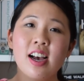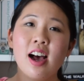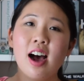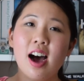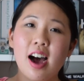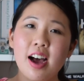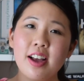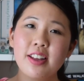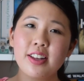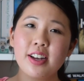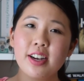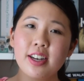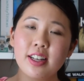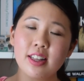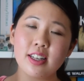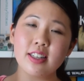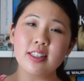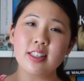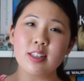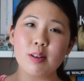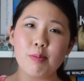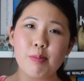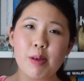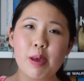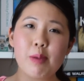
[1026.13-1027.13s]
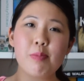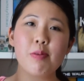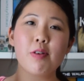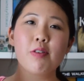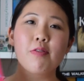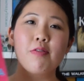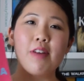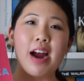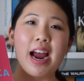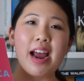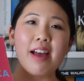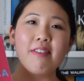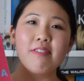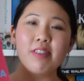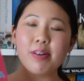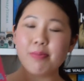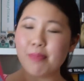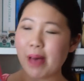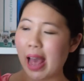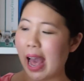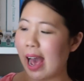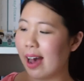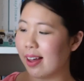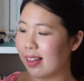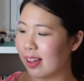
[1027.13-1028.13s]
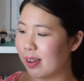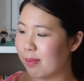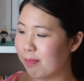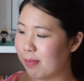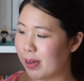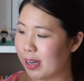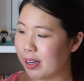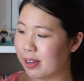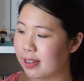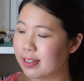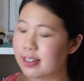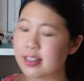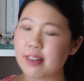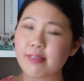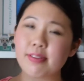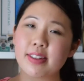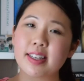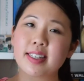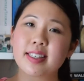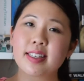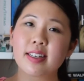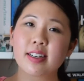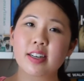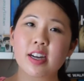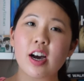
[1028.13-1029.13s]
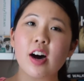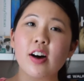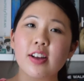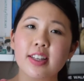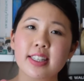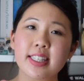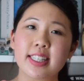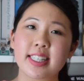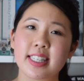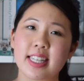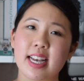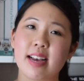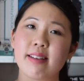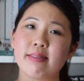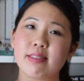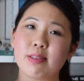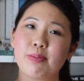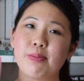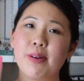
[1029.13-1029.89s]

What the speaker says: I know lots of people rave about it because of this concept,